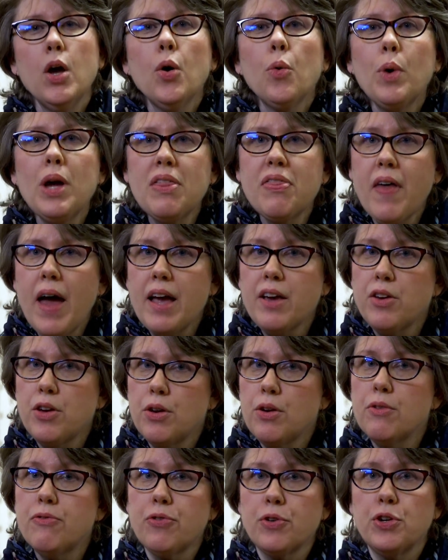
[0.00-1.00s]
We thank
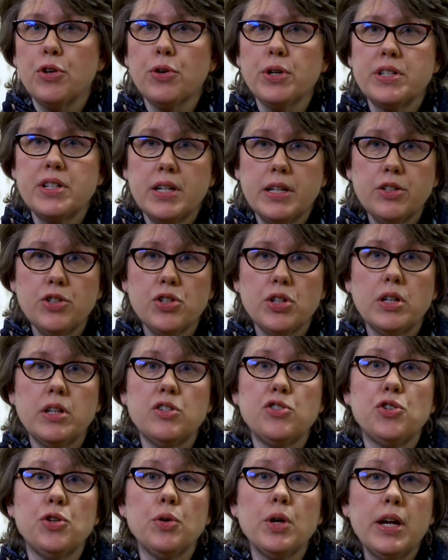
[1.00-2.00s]
you for your attention
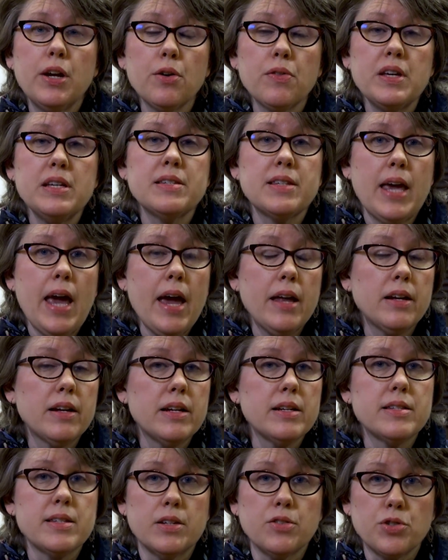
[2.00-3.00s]
as you hear these
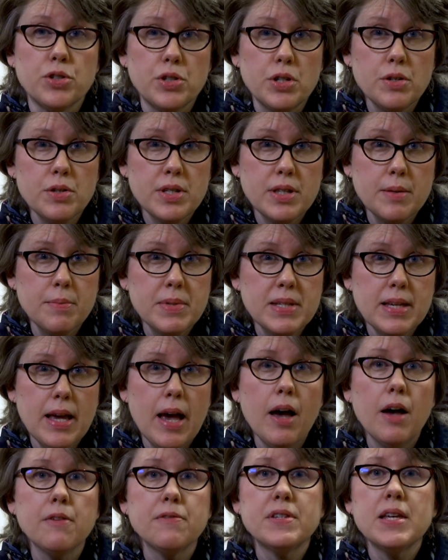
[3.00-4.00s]
candidates introduce
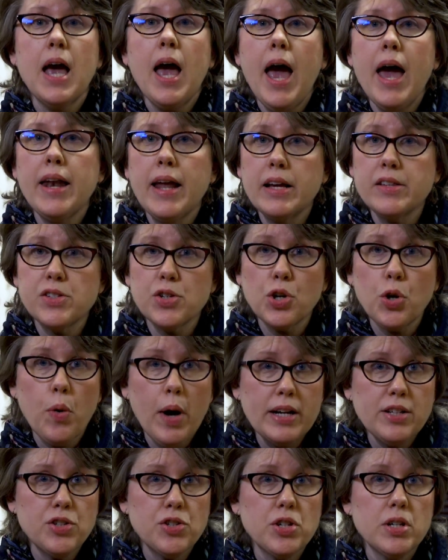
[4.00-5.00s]
themselves and answer
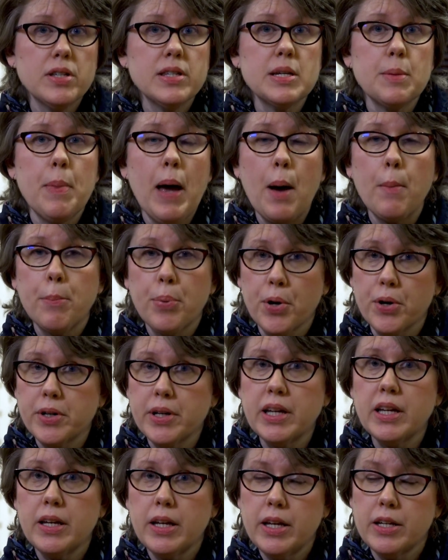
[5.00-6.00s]
questions about
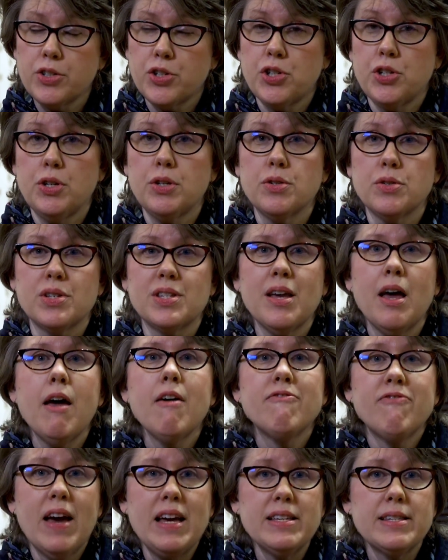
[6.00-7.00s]
pertinent issues
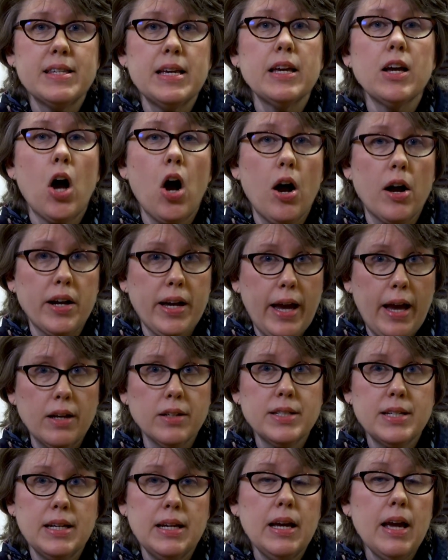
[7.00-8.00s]
facing our
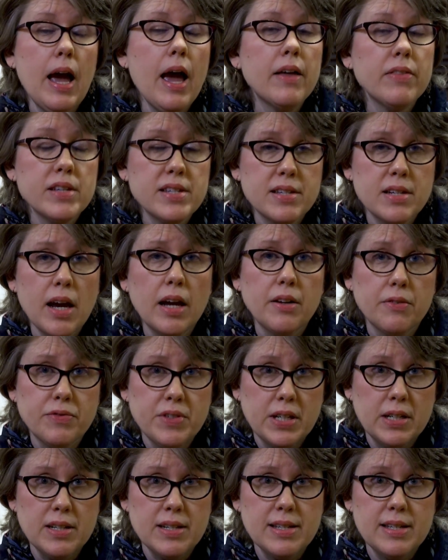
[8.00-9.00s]
county and the state of
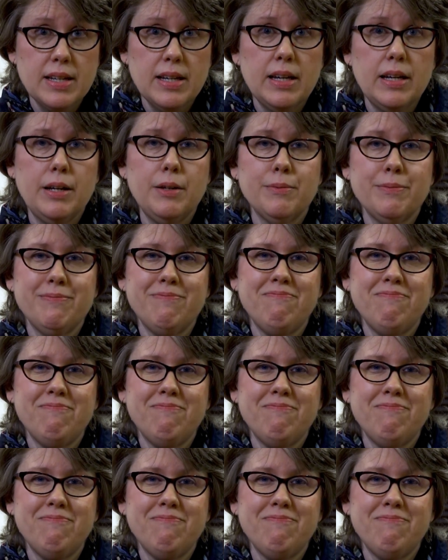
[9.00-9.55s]
Tennessee.